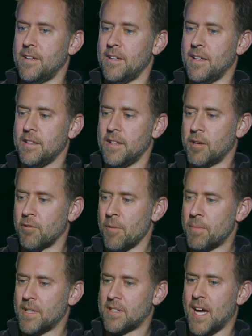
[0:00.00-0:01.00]
they grew
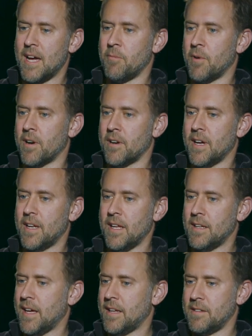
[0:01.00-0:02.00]
up in a time where,
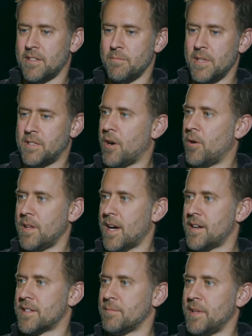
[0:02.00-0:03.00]
and to be totally
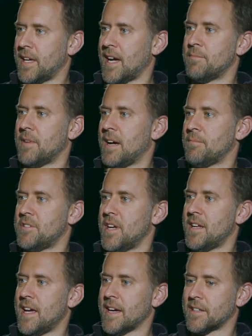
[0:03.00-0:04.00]
honest, I'm
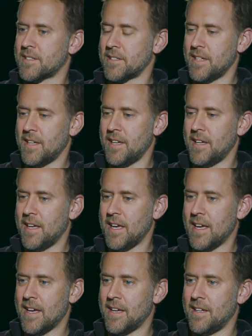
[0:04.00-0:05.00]
Gen X,
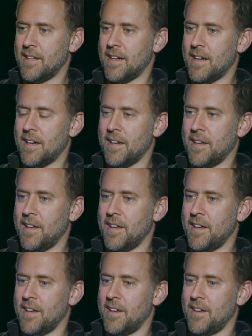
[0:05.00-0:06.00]
and
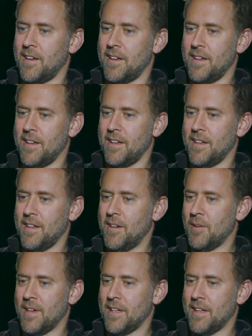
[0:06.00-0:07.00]
you
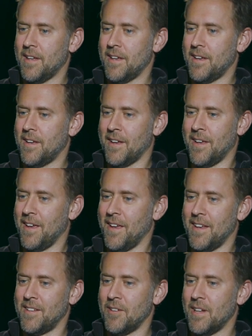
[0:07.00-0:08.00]
know,
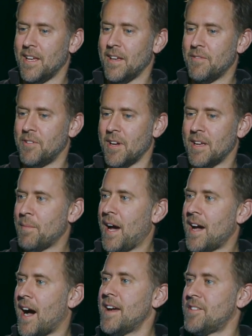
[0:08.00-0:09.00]
dude, if you in my
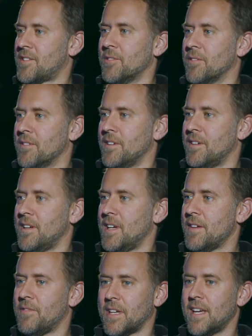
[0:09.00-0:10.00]
high school,
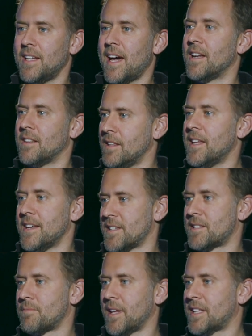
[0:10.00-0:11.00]
if a kid had a
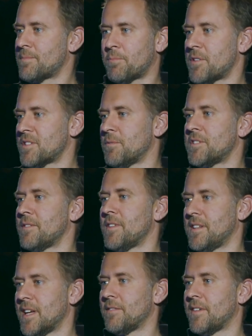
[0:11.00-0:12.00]
lisp, like this person wasn't even
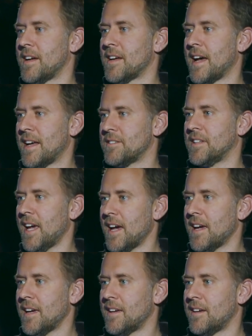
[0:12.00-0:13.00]
identifying as
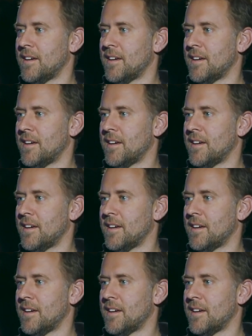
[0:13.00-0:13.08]
gay,